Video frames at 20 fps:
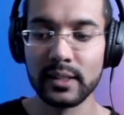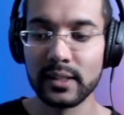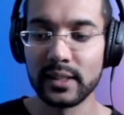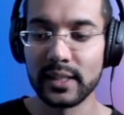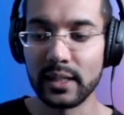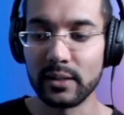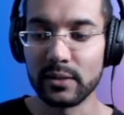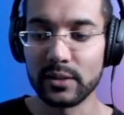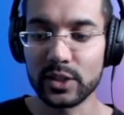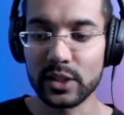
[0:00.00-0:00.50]

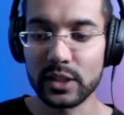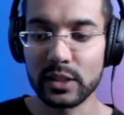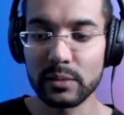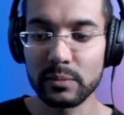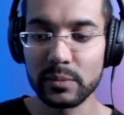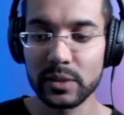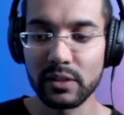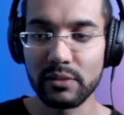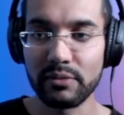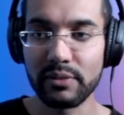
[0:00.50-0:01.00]
Now, in
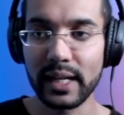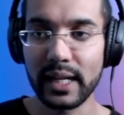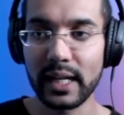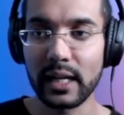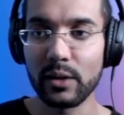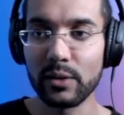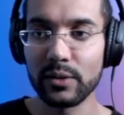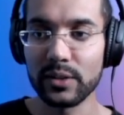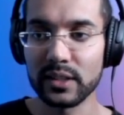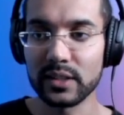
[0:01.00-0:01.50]
terms of
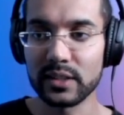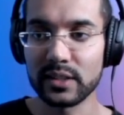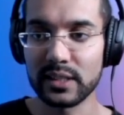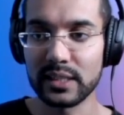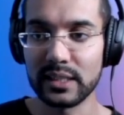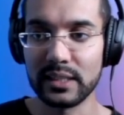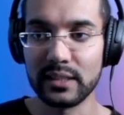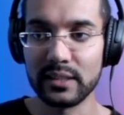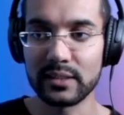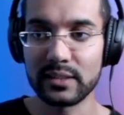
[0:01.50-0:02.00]
how this
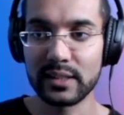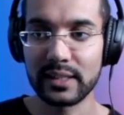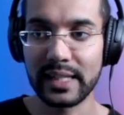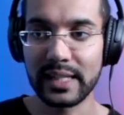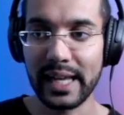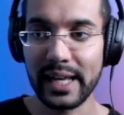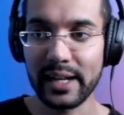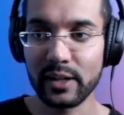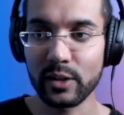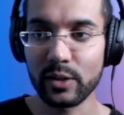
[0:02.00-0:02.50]
is
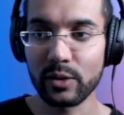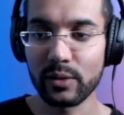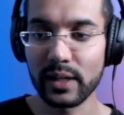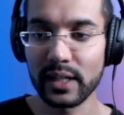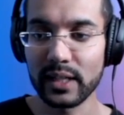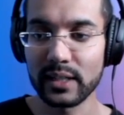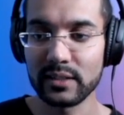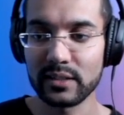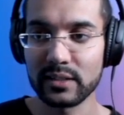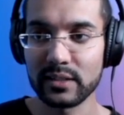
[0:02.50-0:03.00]

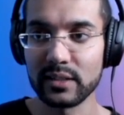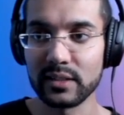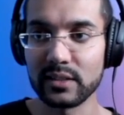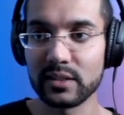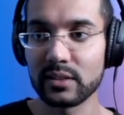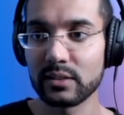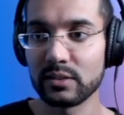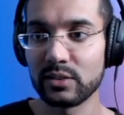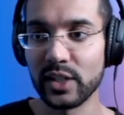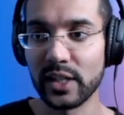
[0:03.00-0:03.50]
categorized,
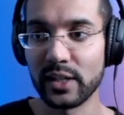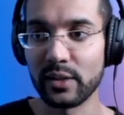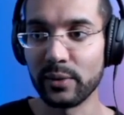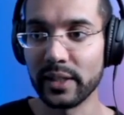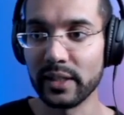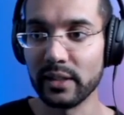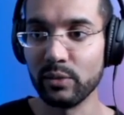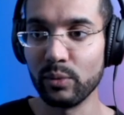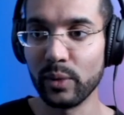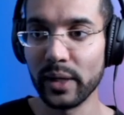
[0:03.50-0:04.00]
it's
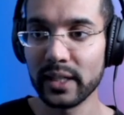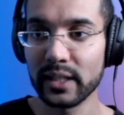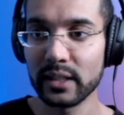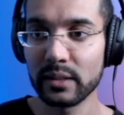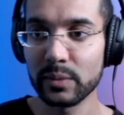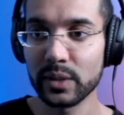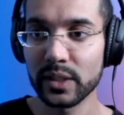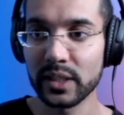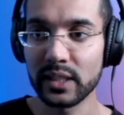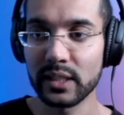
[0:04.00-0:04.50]
generated
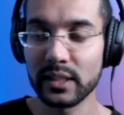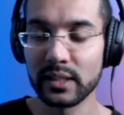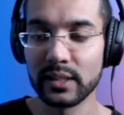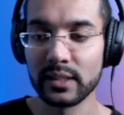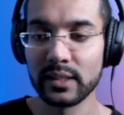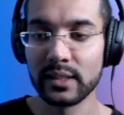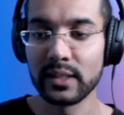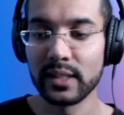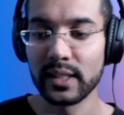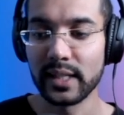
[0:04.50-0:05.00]
randomly,
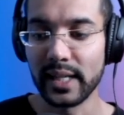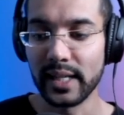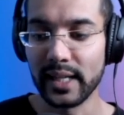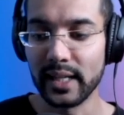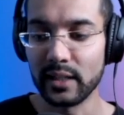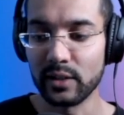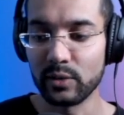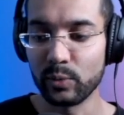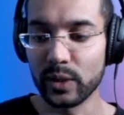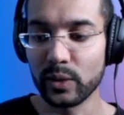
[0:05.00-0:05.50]

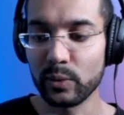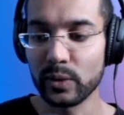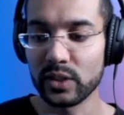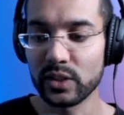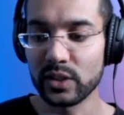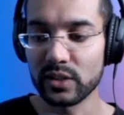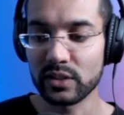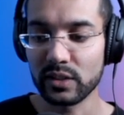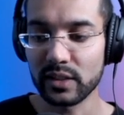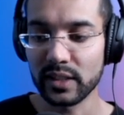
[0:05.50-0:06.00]
and we would
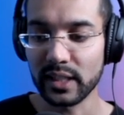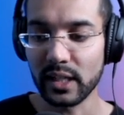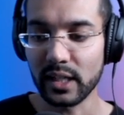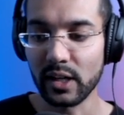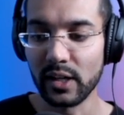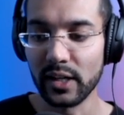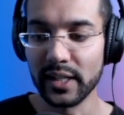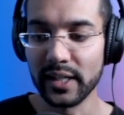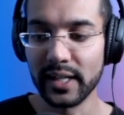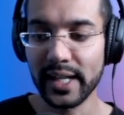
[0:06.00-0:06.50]
just click
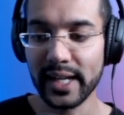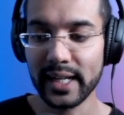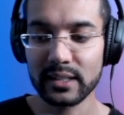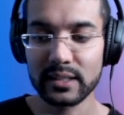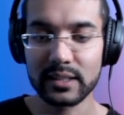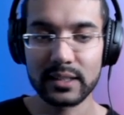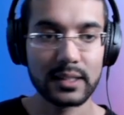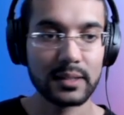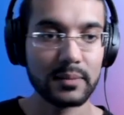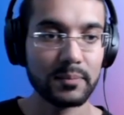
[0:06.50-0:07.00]
on
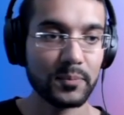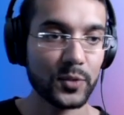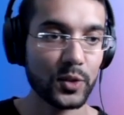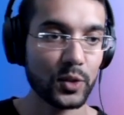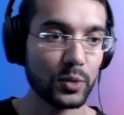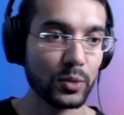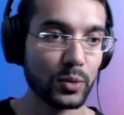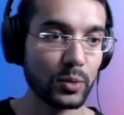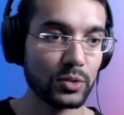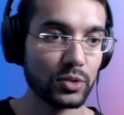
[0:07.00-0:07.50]
next
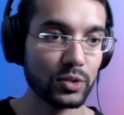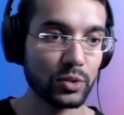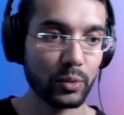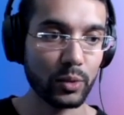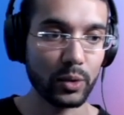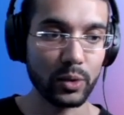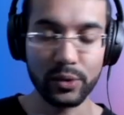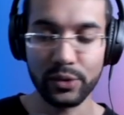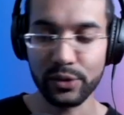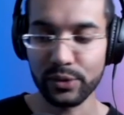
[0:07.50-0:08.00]
to
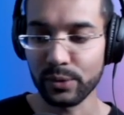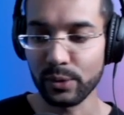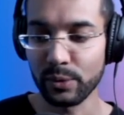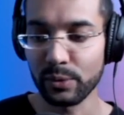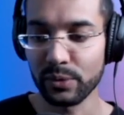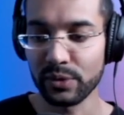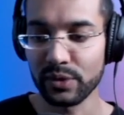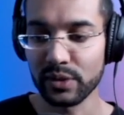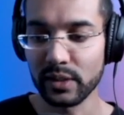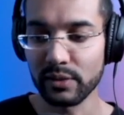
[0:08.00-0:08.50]
scroll through
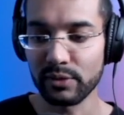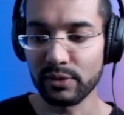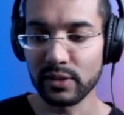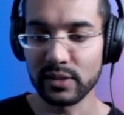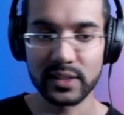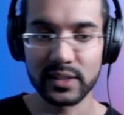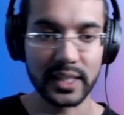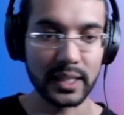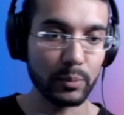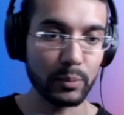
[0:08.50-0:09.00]
the different
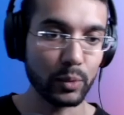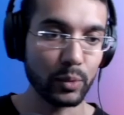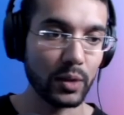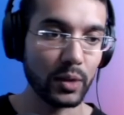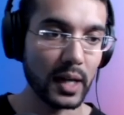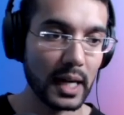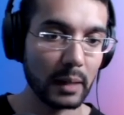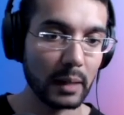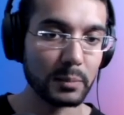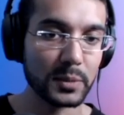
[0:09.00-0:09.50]
stake pool
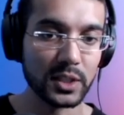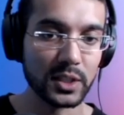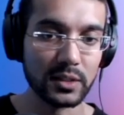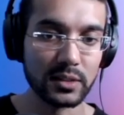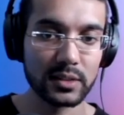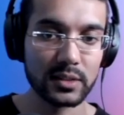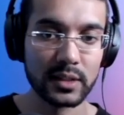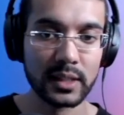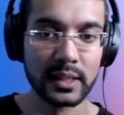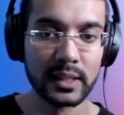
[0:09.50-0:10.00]

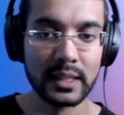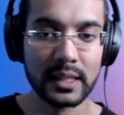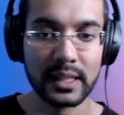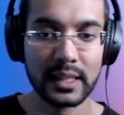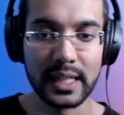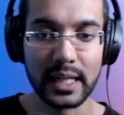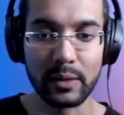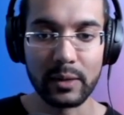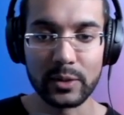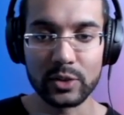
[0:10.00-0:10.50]
options.
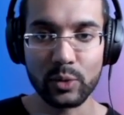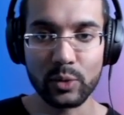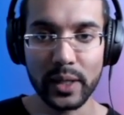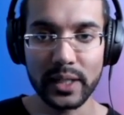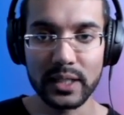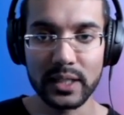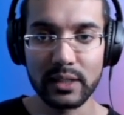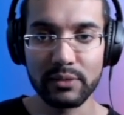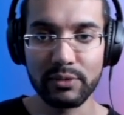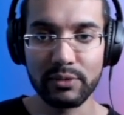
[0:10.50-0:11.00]
Now, it's
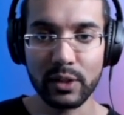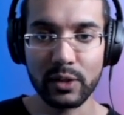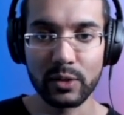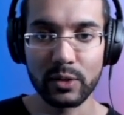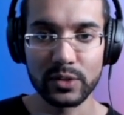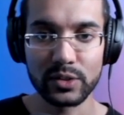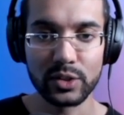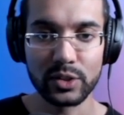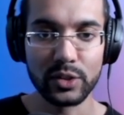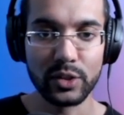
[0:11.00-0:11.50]
quite
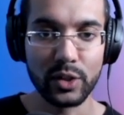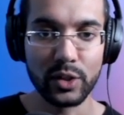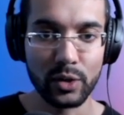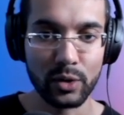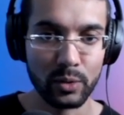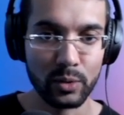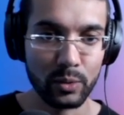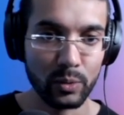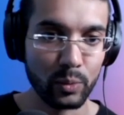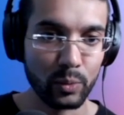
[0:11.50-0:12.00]
difficult to
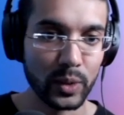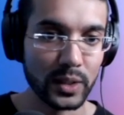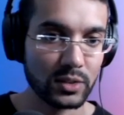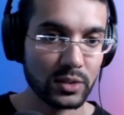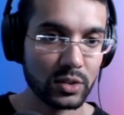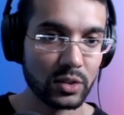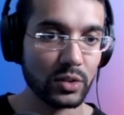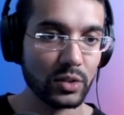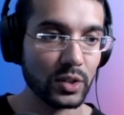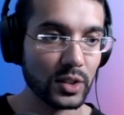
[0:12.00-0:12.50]
know what
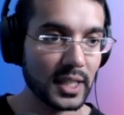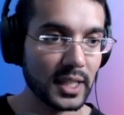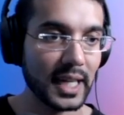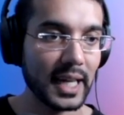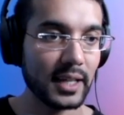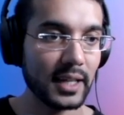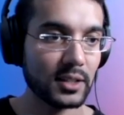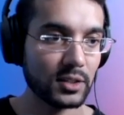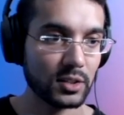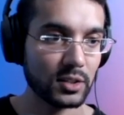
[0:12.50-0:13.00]
to look
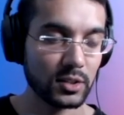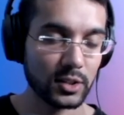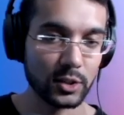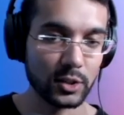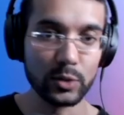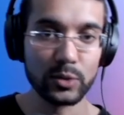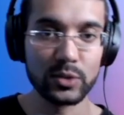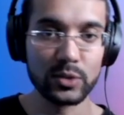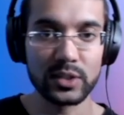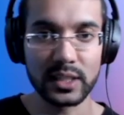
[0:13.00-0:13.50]
at
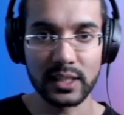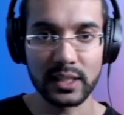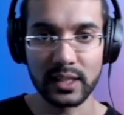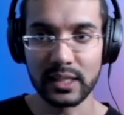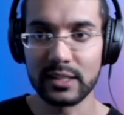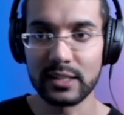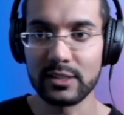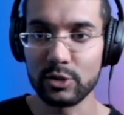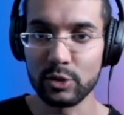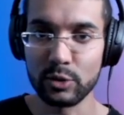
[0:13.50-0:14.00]
using
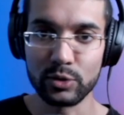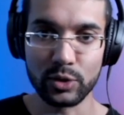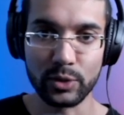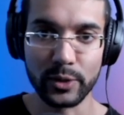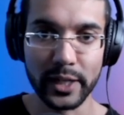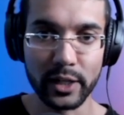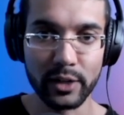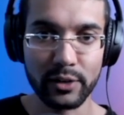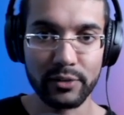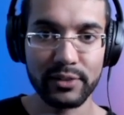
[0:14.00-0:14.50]
this user
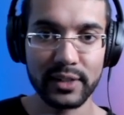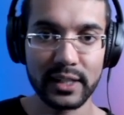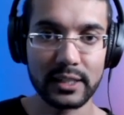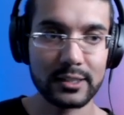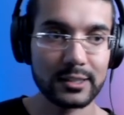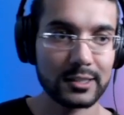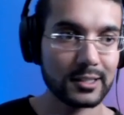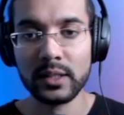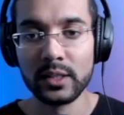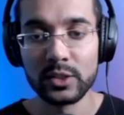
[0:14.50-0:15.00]

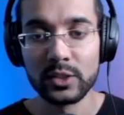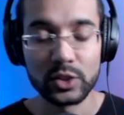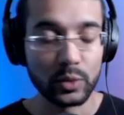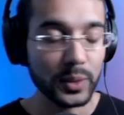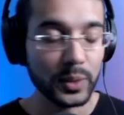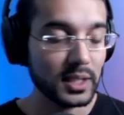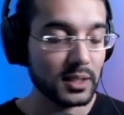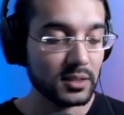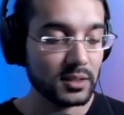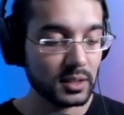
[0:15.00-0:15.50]
interface. So we
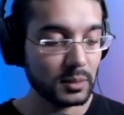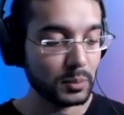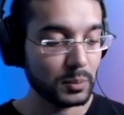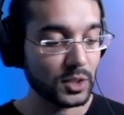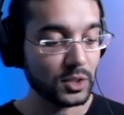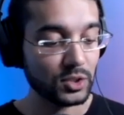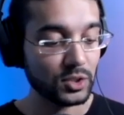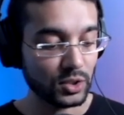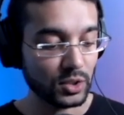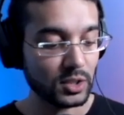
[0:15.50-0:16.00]
can simply
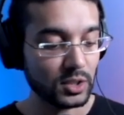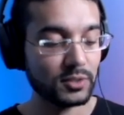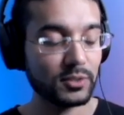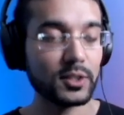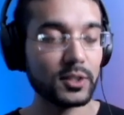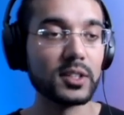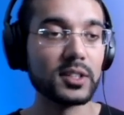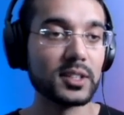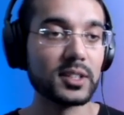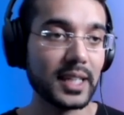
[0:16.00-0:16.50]
search for
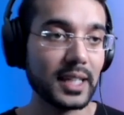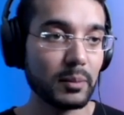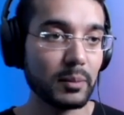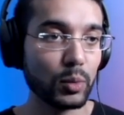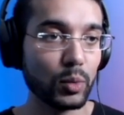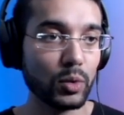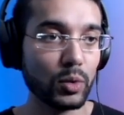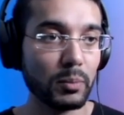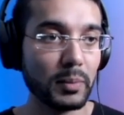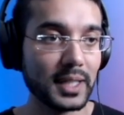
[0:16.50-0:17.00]
a stake
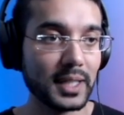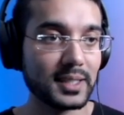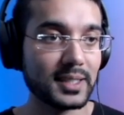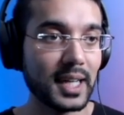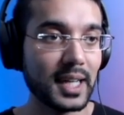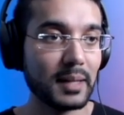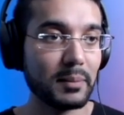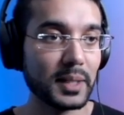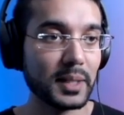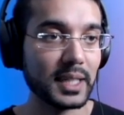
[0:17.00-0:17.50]
pool by
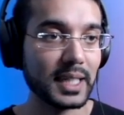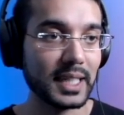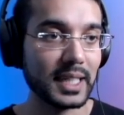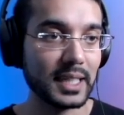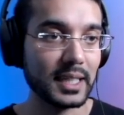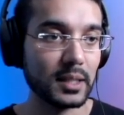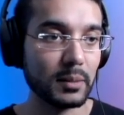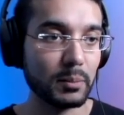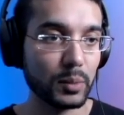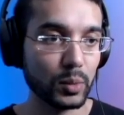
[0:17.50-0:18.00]
typing
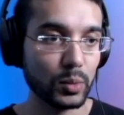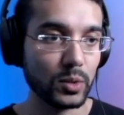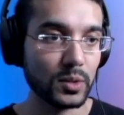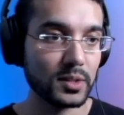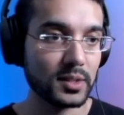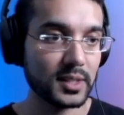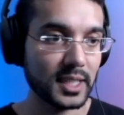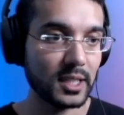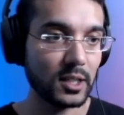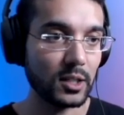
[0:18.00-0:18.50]
in the pool
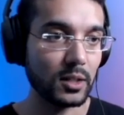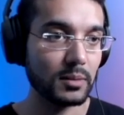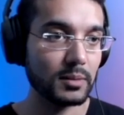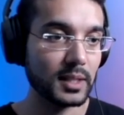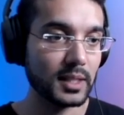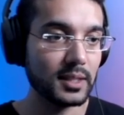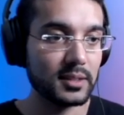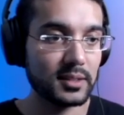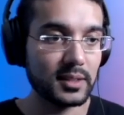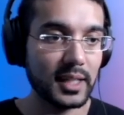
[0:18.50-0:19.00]
ticker.
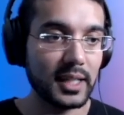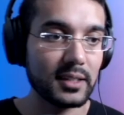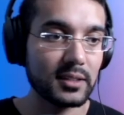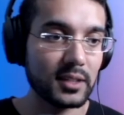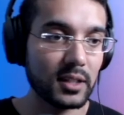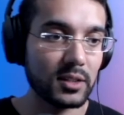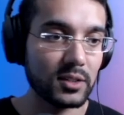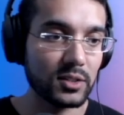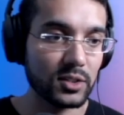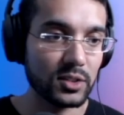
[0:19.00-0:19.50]
In this case,
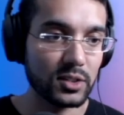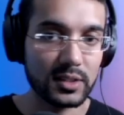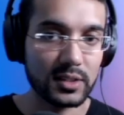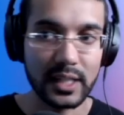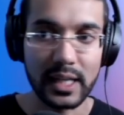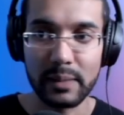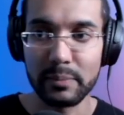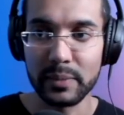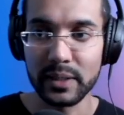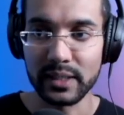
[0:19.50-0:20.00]
I'll just
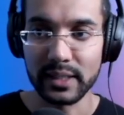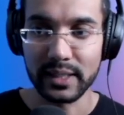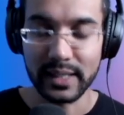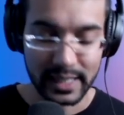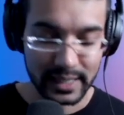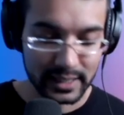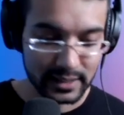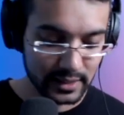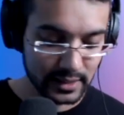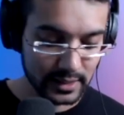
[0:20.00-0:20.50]
type in
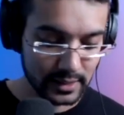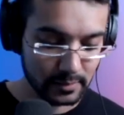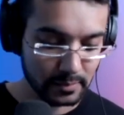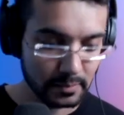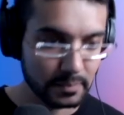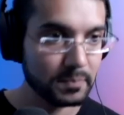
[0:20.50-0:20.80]
Kaizen,